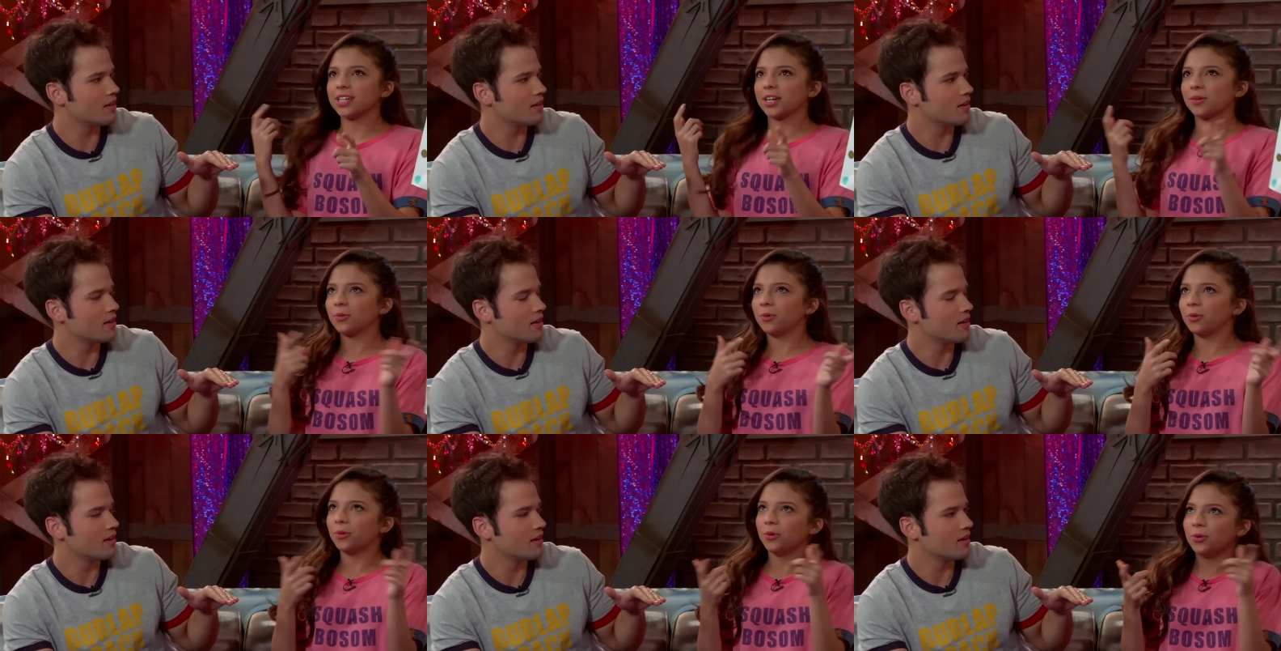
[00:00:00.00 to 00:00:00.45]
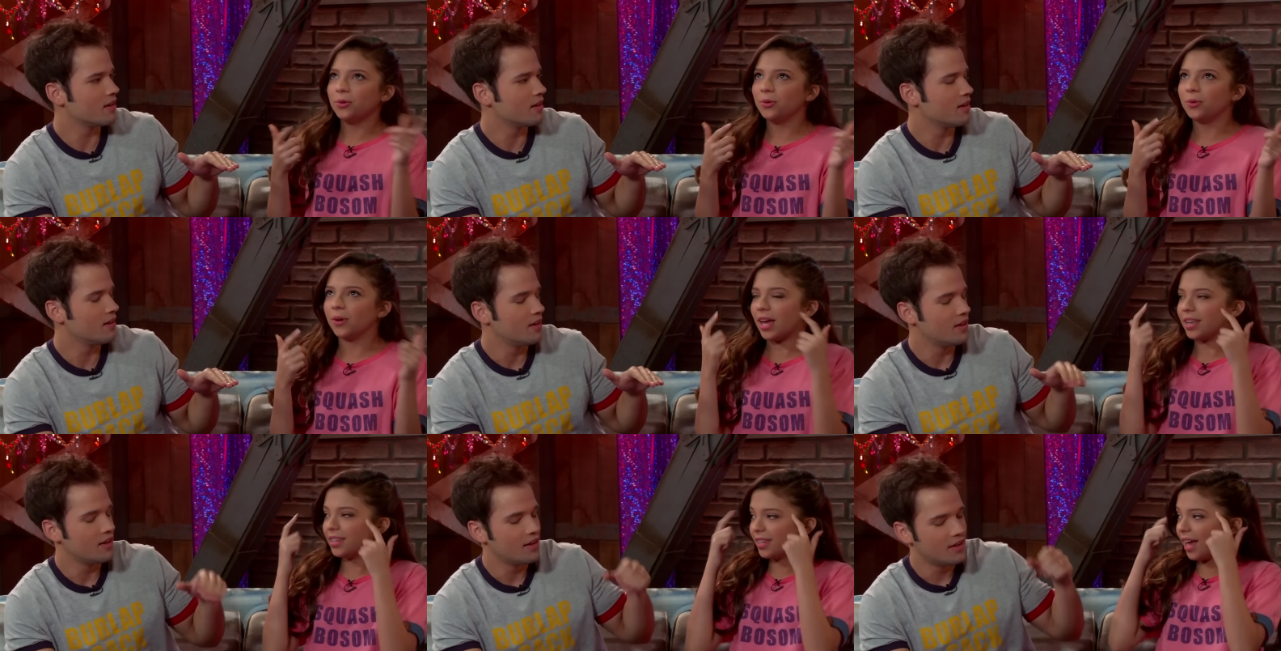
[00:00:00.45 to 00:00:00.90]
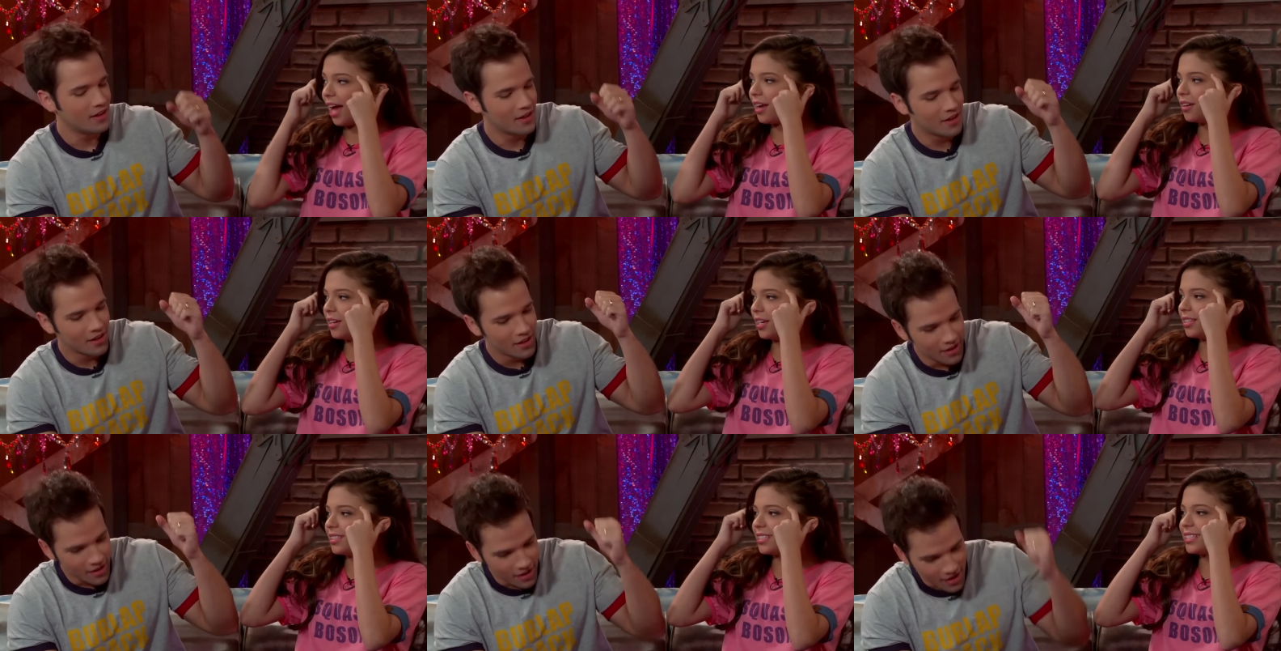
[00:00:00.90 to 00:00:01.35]
Speaker 1: was like, well, who? And
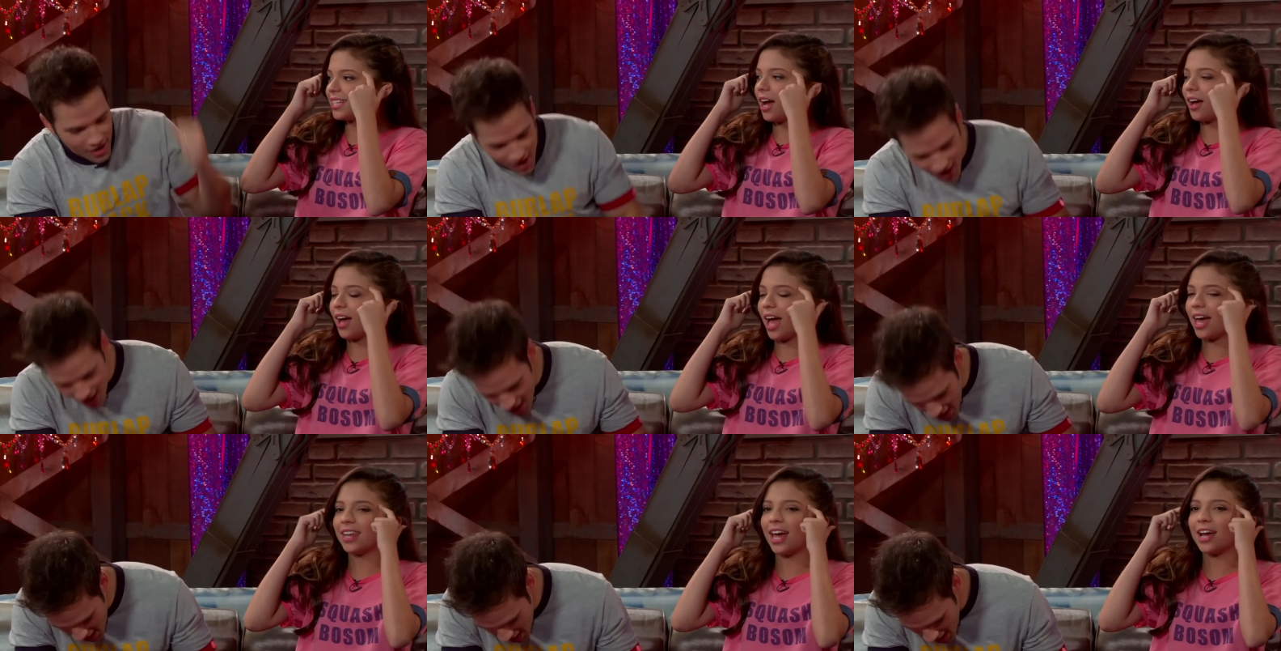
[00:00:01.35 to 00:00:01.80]
I it sound, oh.